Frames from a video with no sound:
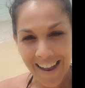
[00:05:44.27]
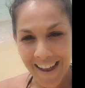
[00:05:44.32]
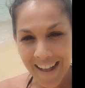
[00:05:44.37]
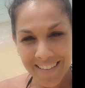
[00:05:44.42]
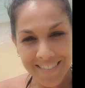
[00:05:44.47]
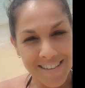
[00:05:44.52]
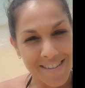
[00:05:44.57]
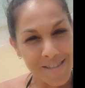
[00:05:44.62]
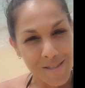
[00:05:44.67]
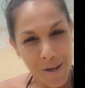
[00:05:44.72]

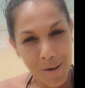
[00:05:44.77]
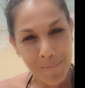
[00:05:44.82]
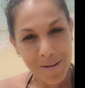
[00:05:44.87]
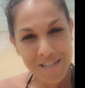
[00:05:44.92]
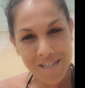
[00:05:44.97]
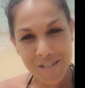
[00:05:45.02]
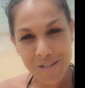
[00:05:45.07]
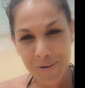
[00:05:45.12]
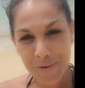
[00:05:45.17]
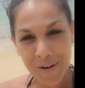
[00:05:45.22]
There's so
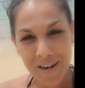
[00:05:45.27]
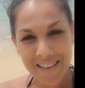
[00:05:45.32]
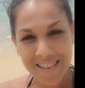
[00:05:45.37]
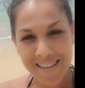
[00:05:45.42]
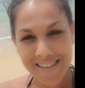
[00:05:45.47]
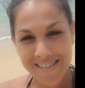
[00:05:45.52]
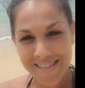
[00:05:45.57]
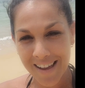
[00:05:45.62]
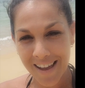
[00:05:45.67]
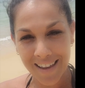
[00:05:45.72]
much joy in
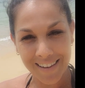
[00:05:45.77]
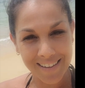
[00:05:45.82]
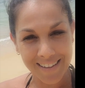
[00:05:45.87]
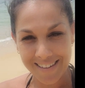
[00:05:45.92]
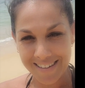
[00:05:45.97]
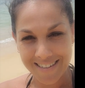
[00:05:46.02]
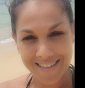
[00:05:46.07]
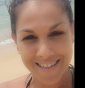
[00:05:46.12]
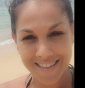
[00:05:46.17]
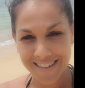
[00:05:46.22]
this
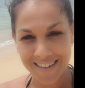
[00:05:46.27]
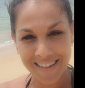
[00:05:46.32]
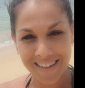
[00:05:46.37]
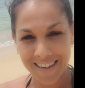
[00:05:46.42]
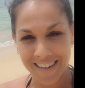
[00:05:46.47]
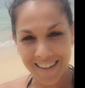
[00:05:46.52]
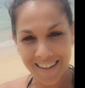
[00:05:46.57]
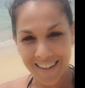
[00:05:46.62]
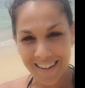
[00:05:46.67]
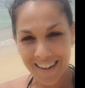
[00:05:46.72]
island.
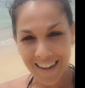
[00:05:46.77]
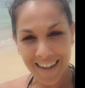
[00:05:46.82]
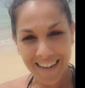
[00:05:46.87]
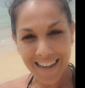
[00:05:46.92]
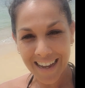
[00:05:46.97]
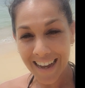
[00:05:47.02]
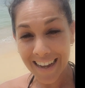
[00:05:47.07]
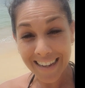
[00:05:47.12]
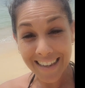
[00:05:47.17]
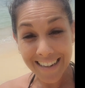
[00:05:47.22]
I
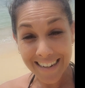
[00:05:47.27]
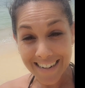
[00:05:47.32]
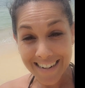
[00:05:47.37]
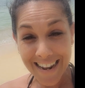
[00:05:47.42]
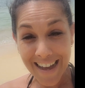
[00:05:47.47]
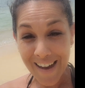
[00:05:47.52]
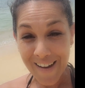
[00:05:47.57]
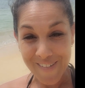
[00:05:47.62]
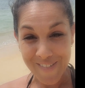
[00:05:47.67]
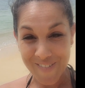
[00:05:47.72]
can't get
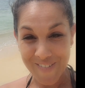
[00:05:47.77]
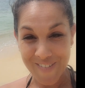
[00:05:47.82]
enough.